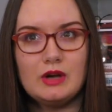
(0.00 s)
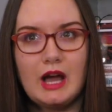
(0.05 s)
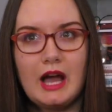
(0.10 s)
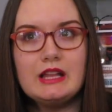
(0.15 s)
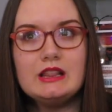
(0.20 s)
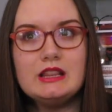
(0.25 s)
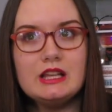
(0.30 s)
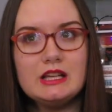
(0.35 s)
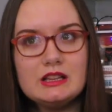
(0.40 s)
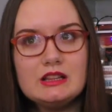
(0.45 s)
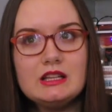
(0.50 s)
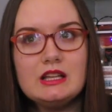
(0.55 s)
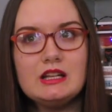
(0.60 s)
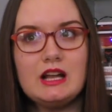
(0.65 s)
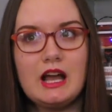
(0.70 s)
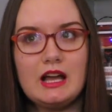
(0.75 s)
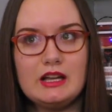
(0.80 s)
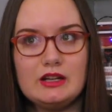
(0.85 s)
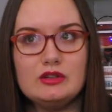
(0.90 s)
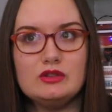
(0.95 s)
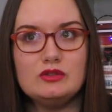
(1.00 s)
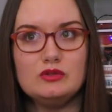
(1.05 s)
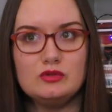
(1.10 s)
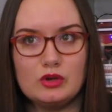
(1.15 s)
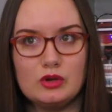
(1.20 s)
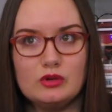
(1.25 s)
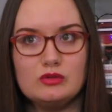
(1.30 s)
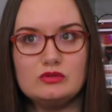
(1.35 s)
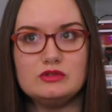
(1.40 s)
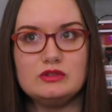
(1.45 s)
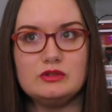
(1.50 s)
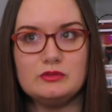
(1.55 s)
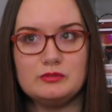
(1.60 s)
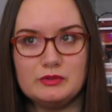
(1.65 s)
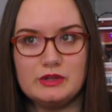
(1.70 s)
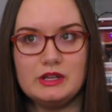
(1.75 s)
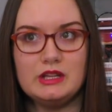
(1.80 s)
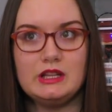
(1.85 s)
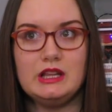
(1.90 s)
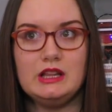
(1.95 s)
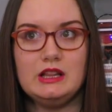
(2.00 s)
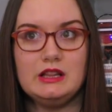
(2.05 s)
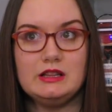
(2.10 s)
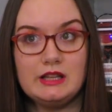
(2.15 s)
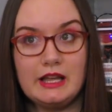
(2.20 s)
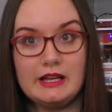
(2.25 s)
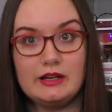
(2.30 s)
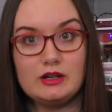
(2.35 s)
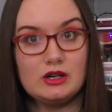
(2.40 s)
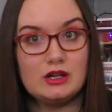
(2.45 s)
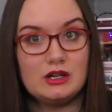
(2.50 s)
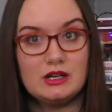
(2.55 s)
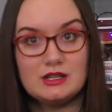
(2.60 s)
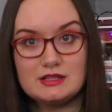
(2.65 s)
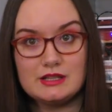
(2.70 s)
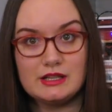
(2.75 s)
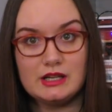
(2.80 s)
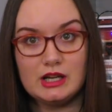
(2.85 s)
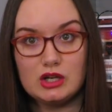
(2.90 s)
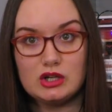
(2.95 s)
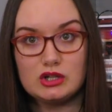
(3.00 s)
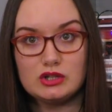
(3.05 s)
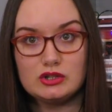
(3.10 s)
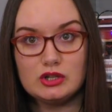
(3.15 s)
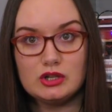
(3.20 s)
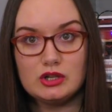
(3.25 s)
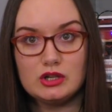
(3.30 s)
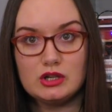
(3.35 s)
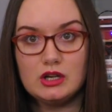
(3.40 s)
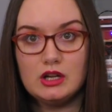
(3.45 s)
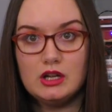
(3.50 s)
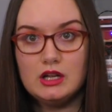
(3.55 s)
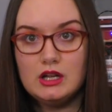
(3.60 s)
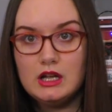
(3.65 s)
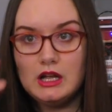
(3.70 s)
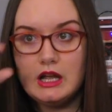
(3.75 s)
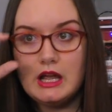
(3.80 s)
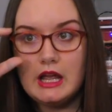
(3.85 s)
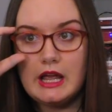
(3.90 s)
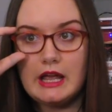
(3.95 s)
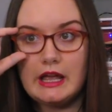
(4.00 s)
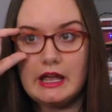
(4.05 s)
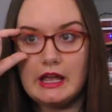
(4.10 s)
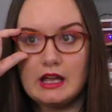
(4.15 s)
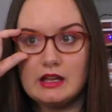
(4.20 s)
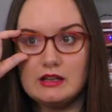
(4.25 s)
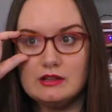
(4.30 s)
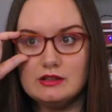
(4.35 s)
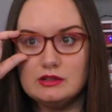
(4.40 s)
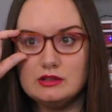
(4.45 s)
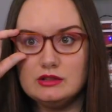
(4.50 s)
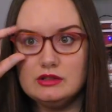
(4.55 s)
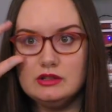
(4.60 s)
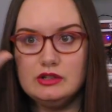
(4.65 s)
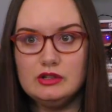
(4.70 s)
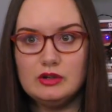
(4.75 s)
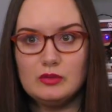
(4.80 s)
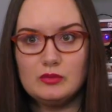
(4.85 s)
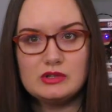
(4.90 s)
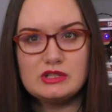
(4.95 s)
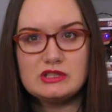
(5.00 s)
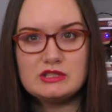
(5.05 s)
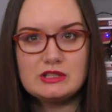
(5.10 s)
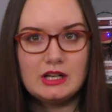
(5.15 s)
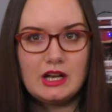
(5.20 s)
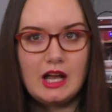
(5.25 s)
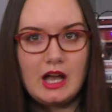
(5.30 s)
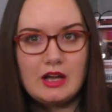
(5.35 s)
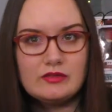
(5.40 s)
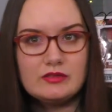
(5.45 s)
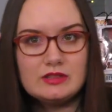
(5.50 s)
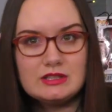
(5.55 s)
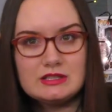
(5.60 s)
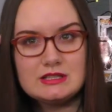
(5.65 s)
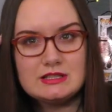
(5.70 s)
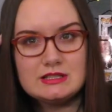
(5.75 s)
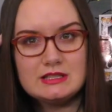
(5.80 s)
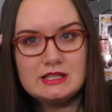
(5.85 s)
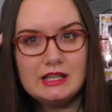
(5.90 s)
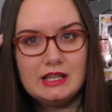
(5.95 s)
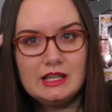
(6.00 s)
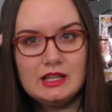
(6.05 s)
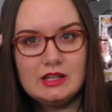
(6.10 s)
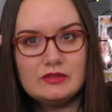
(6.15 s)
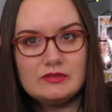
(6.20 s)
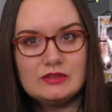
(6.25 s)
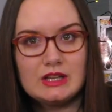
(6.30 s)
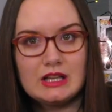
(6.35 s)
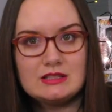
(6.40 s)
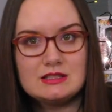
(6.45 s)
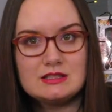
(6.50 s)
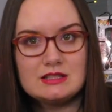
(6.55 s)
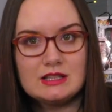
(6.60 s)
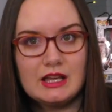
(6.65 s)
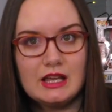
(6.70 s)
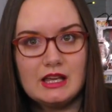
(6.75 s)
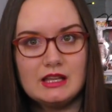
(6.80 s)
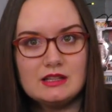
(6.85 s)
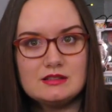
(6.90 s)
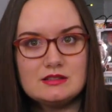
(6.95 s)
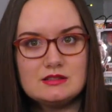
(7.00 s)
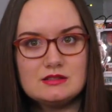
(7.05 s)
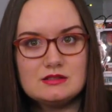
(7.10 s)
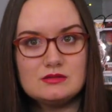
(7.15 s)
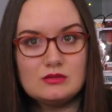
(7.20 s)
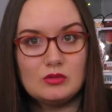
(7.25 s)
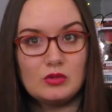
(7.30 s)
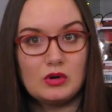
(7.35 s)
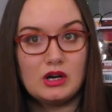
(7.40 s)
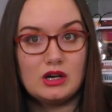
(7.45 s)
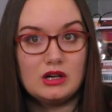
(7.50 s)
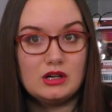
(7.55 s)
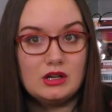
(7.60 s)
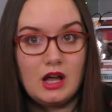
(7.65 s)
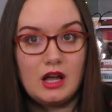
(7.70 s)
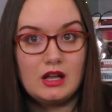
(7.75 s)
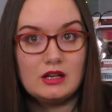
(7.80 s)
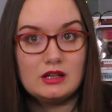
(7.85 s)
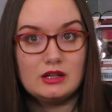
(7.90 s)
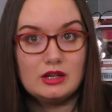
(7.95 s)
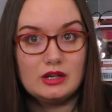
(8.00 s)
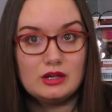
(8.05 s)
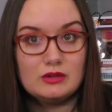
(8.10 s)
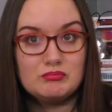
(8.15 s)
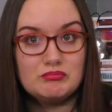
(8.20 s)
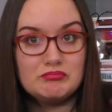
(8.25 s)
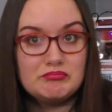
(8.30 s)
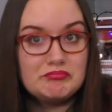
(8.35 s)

I think that I could grow to really like her as a character and, you know, we're just gonna have to see if that's the case or not, you know.